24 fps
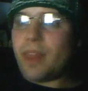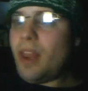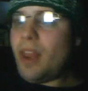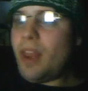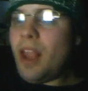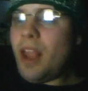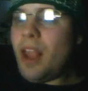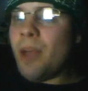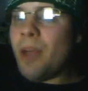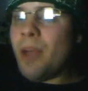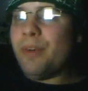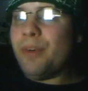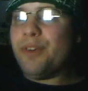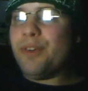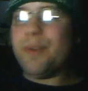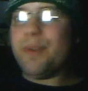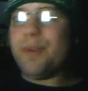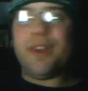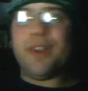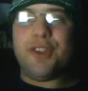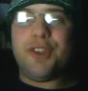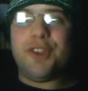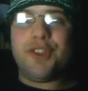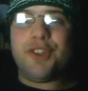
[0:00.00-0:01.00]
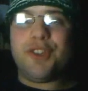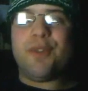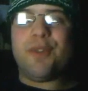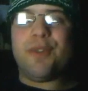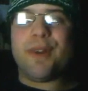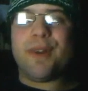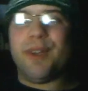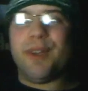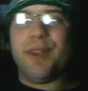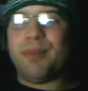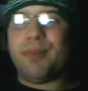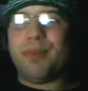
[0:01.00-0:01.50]
going to do it with a
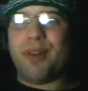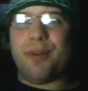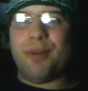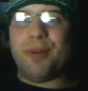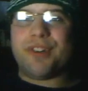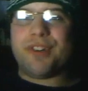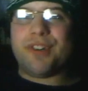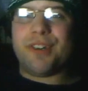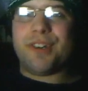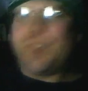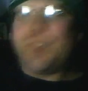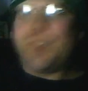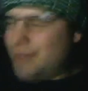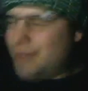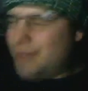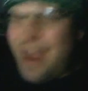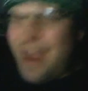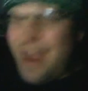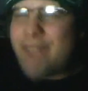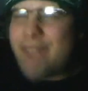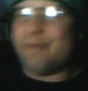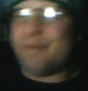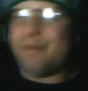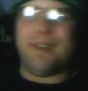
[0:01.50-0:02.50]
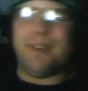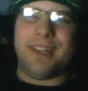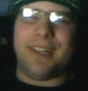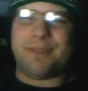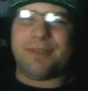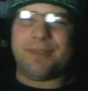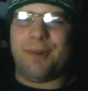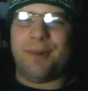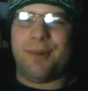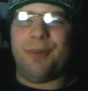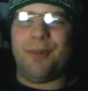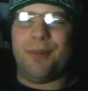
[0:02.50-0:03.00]
historical approach, because everyone likes
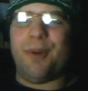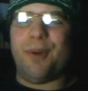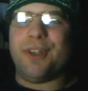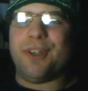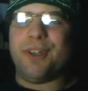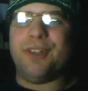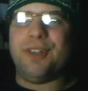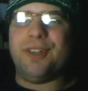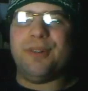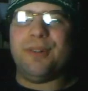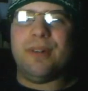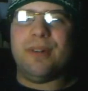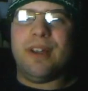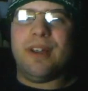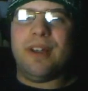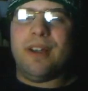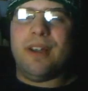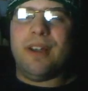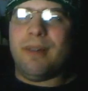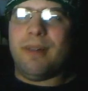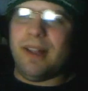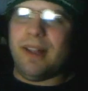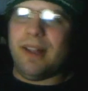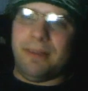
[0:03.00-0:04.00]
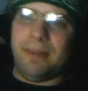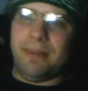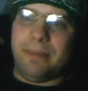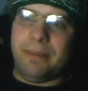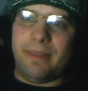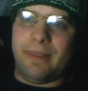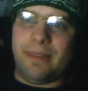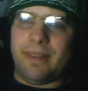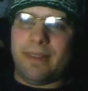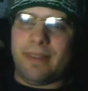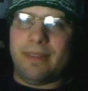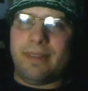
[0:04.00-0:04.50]
World War II. Well,
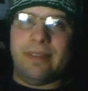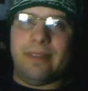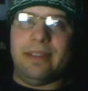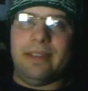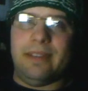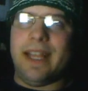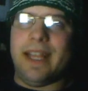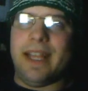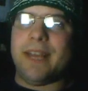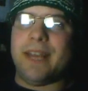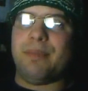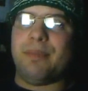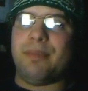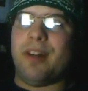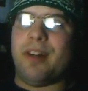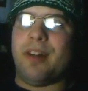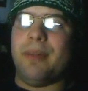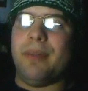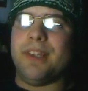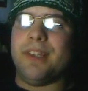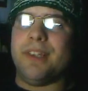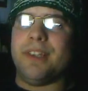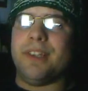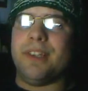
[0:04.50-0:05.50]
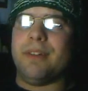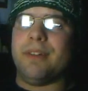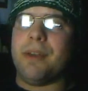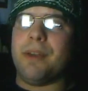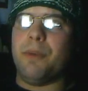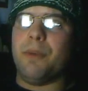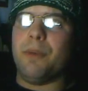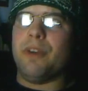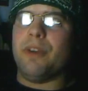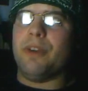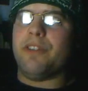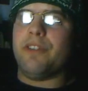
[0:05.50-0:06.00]
like probably isn't the right
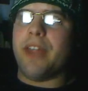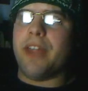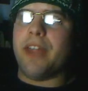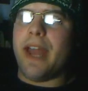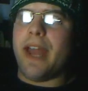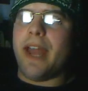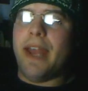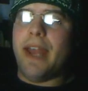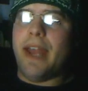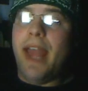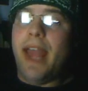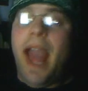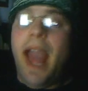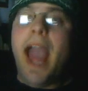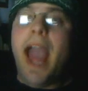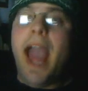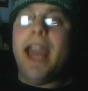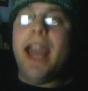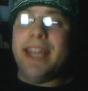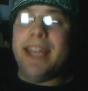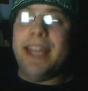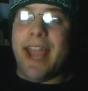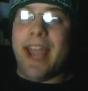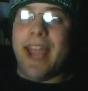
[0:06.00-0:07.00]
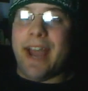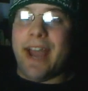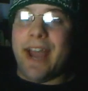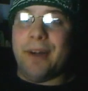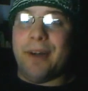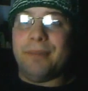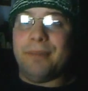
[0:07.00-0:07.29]
word for that. Anyhow,